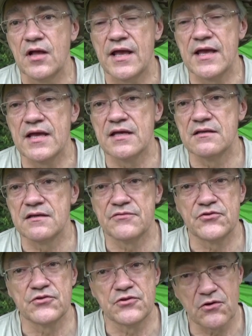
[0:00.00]
And
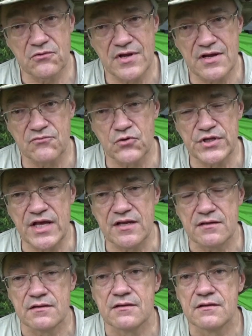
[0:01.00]
if you don't have one
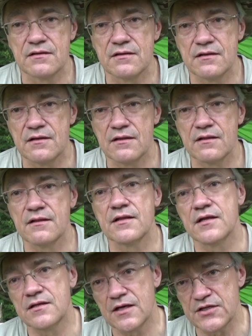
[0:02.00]
yet,
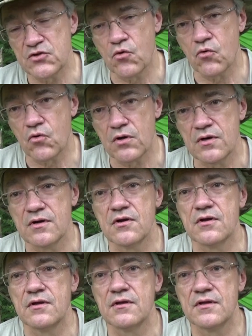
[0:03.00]
Nitecore
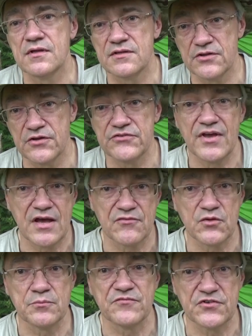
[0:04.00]
does
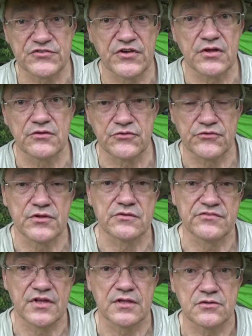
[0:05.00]
have them for sale, so they'll
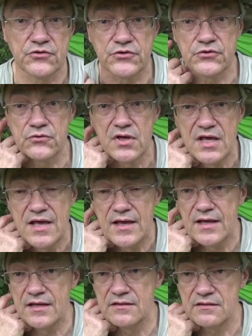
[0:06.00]
sell it to you.
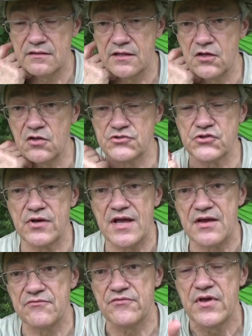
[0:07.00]
And they also
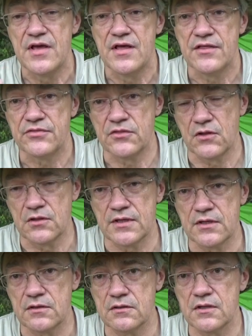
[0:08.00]
have the
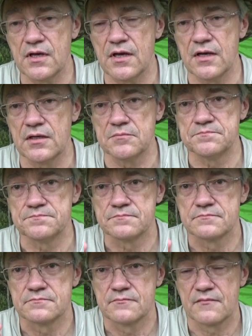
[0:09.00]
little um,
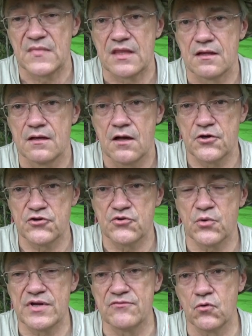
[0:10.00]

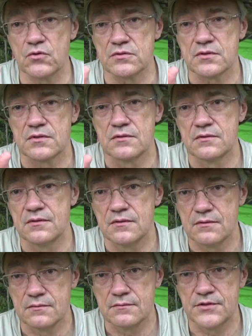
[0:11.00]
120 volt
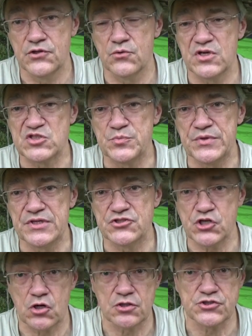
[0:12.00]
USB
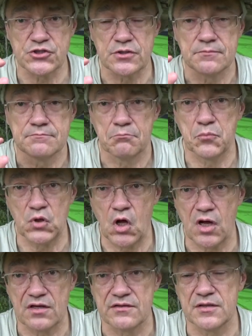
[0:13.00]
charger
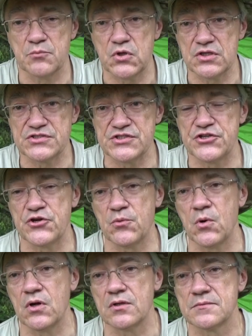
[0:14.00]
block that plugs into your
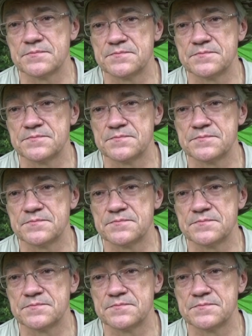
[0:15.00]
wall.